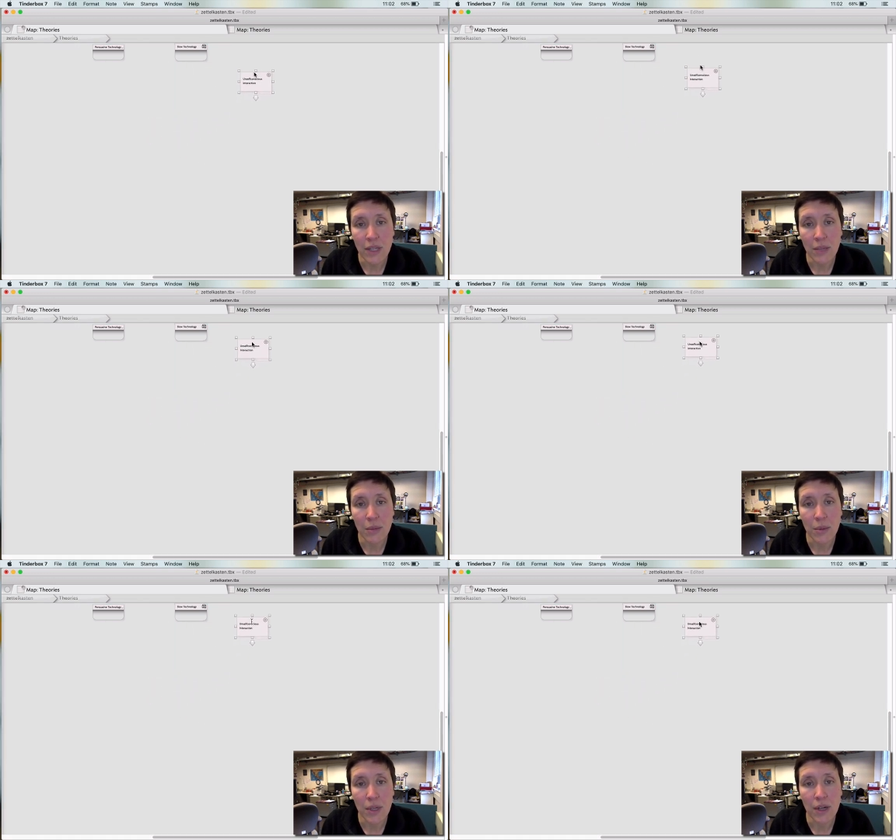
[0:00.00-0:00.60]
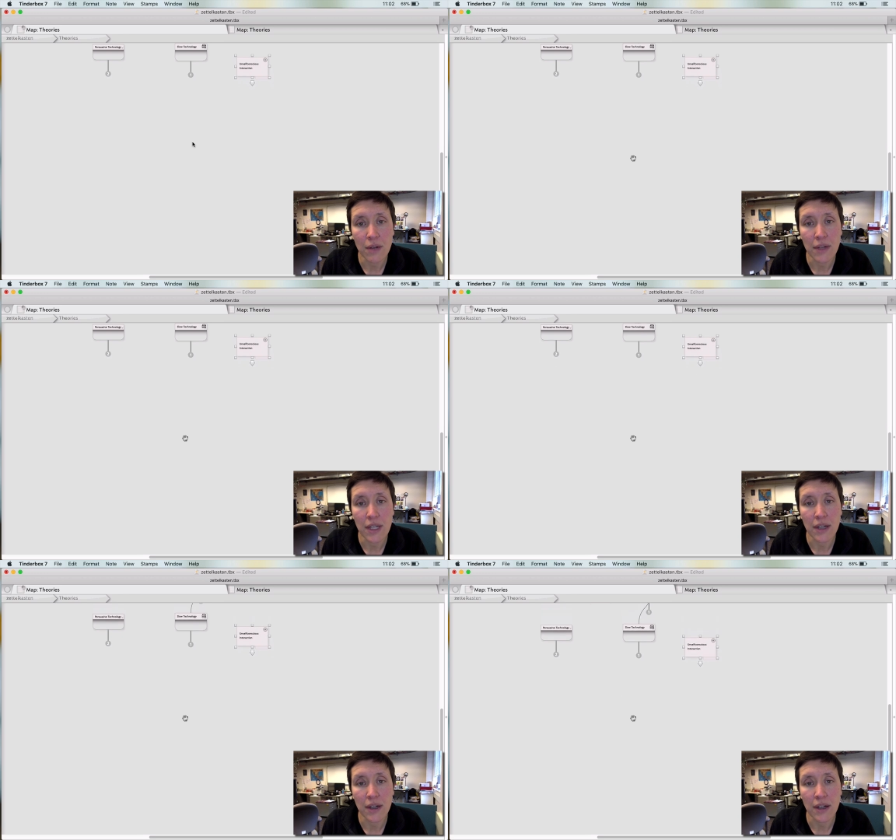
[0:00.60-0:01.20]
I'm going to put it over
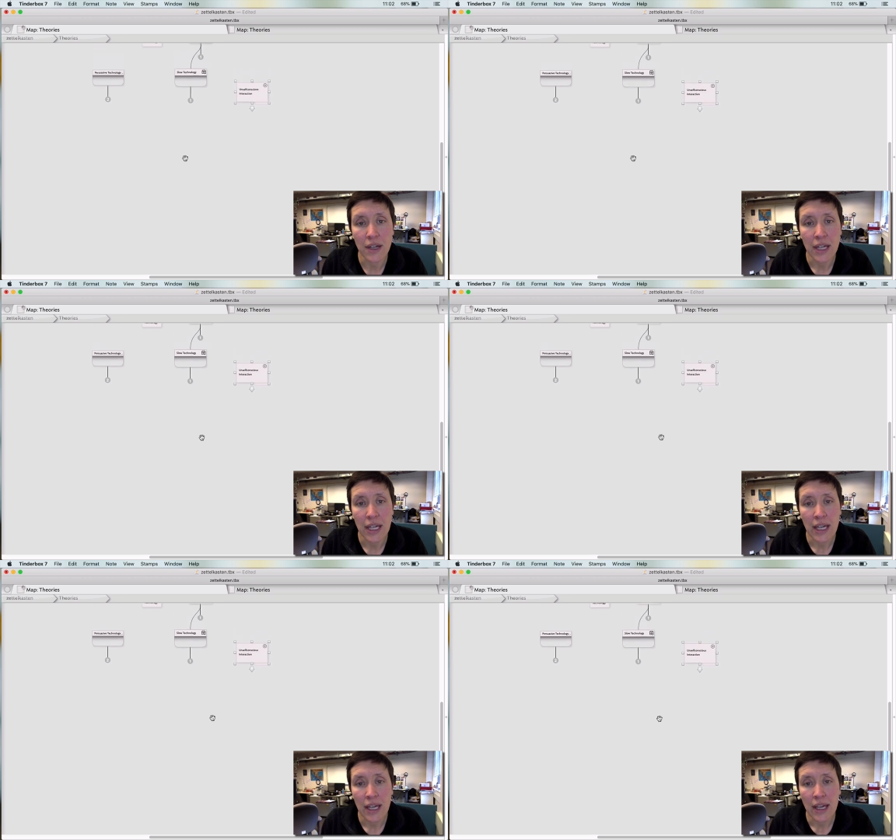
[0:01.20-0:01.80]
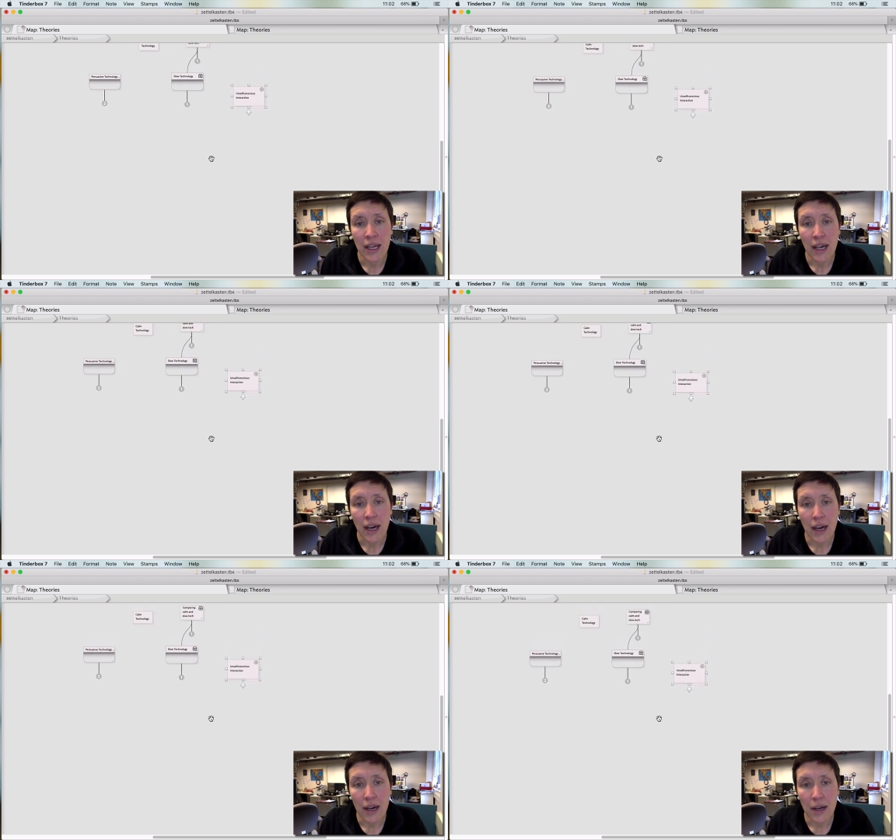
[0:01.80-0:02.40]
here.
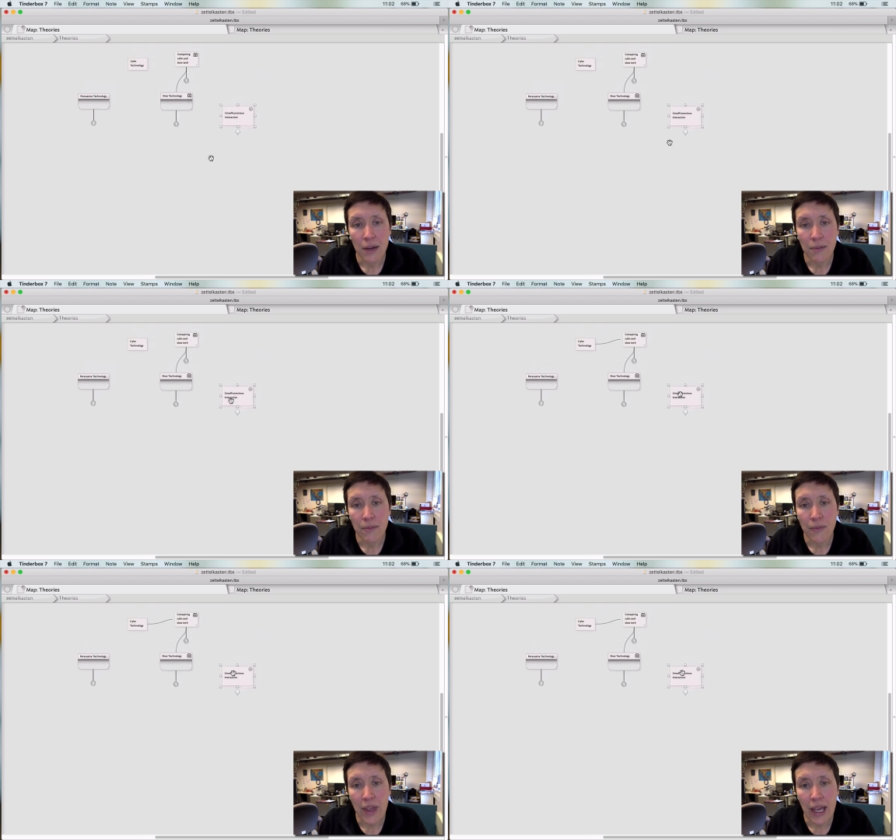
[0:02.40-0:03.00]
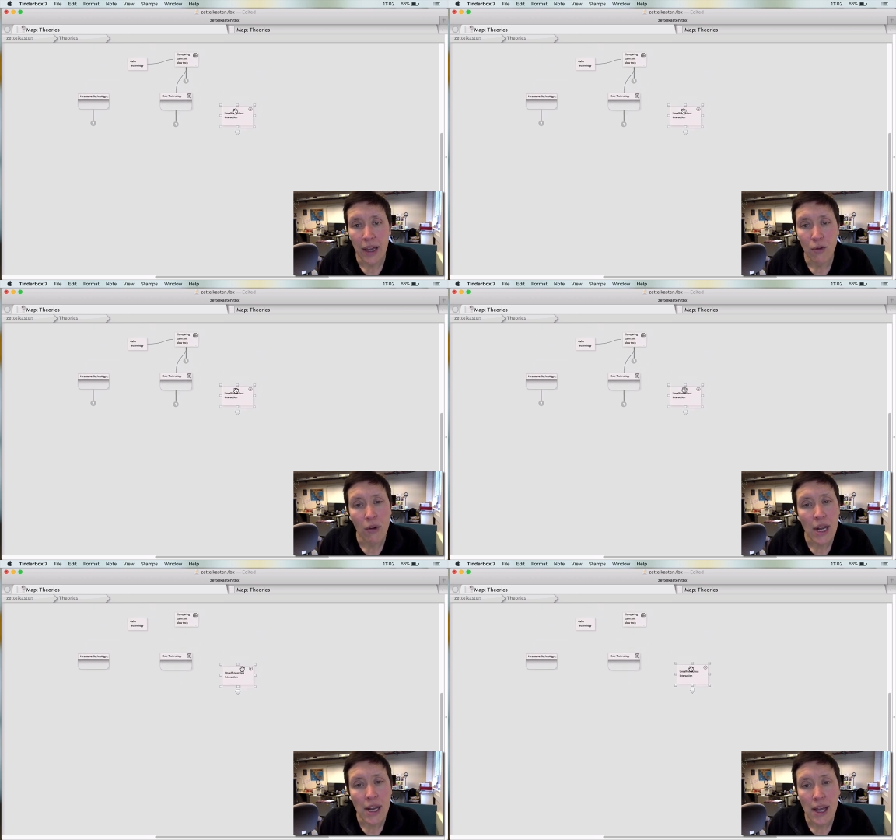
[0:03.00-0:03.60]
And
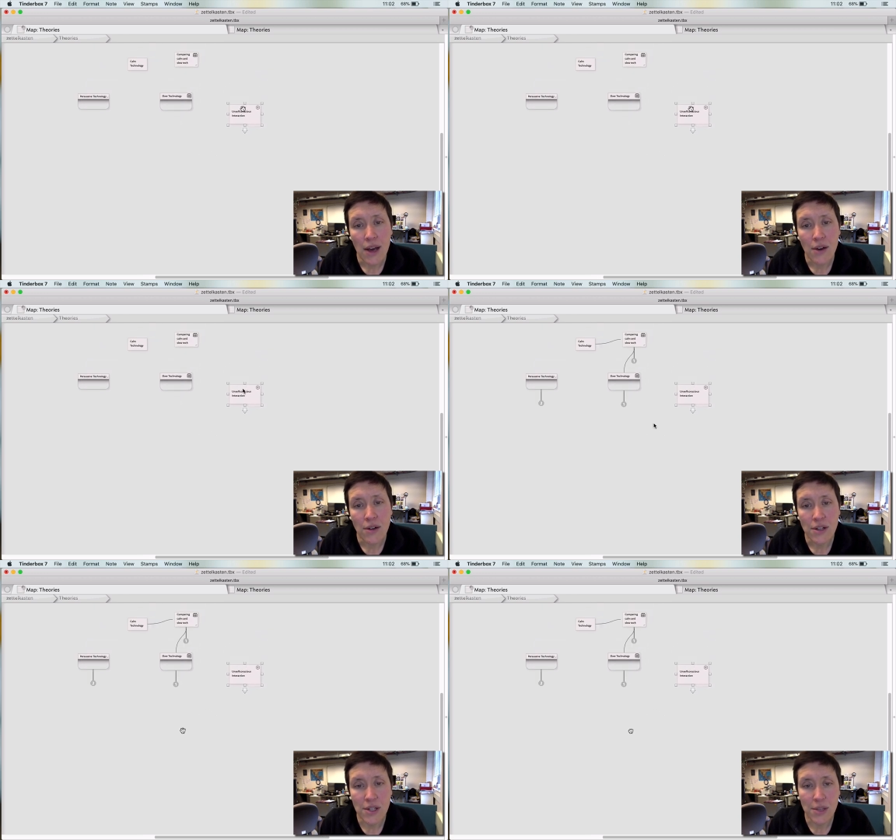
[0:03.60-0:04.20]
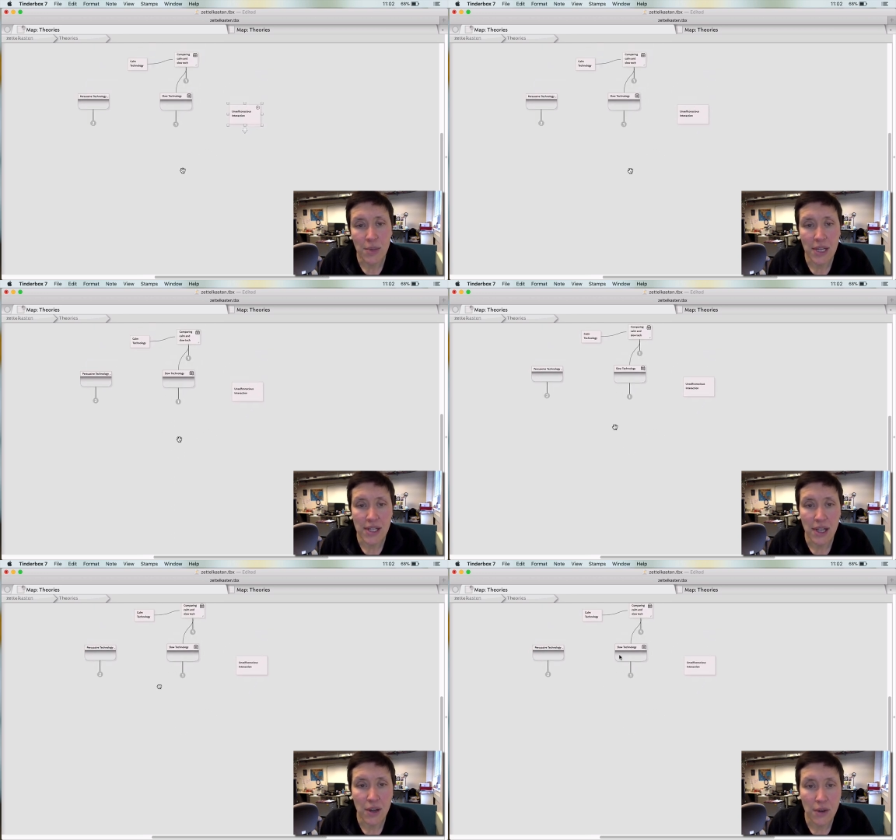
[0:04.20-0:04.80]
right now, just because
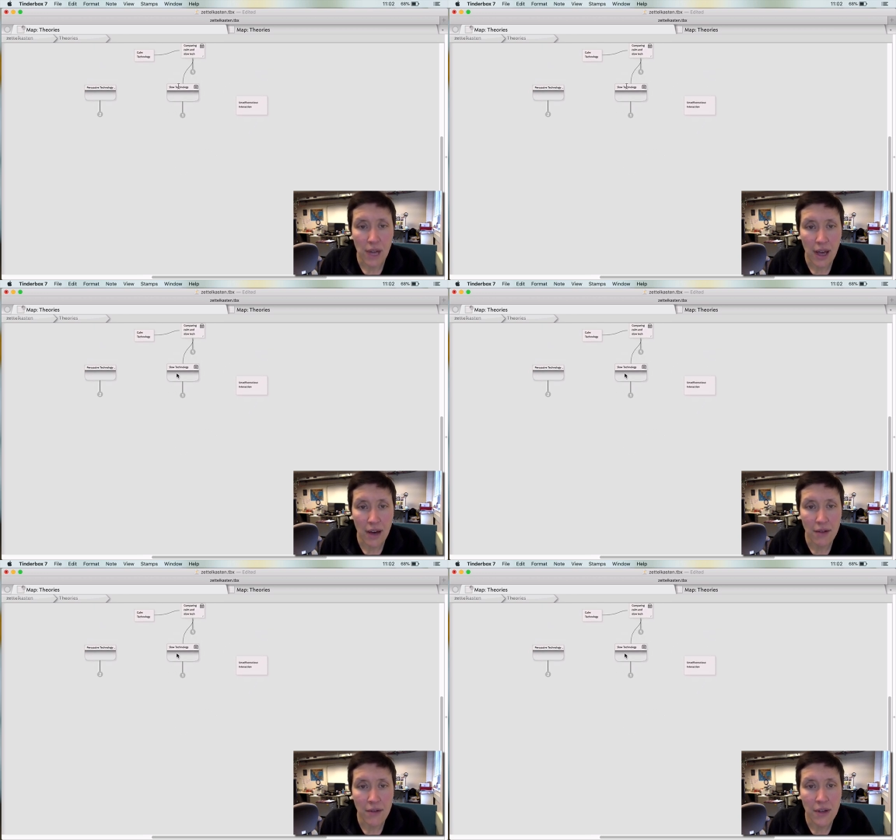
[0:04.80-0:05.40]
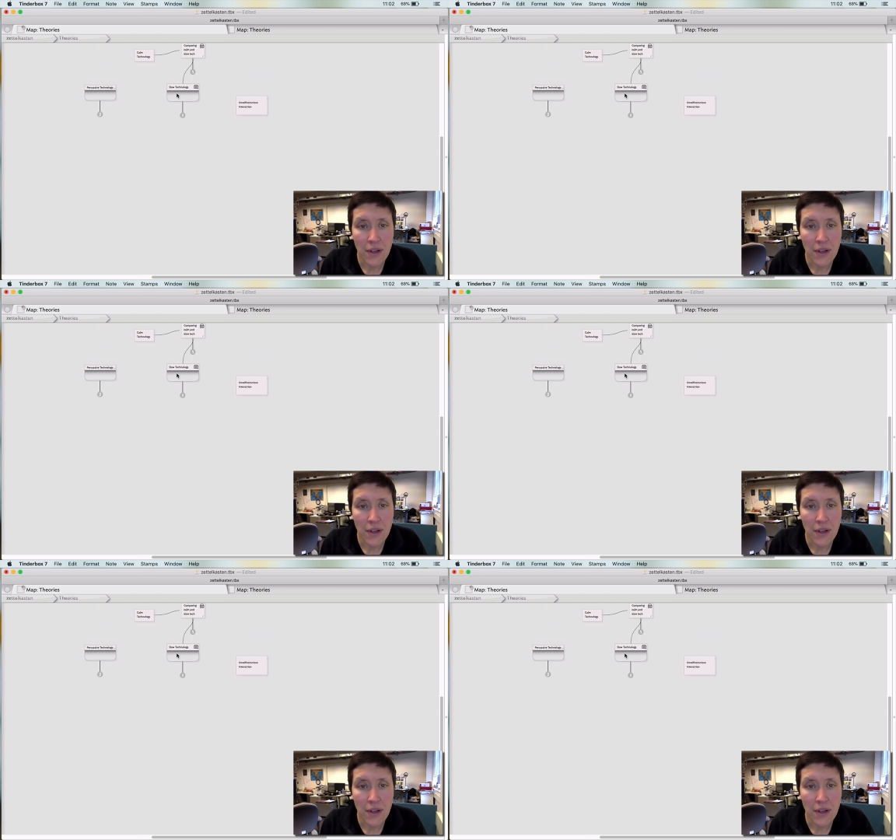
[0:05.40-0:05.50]
I don't have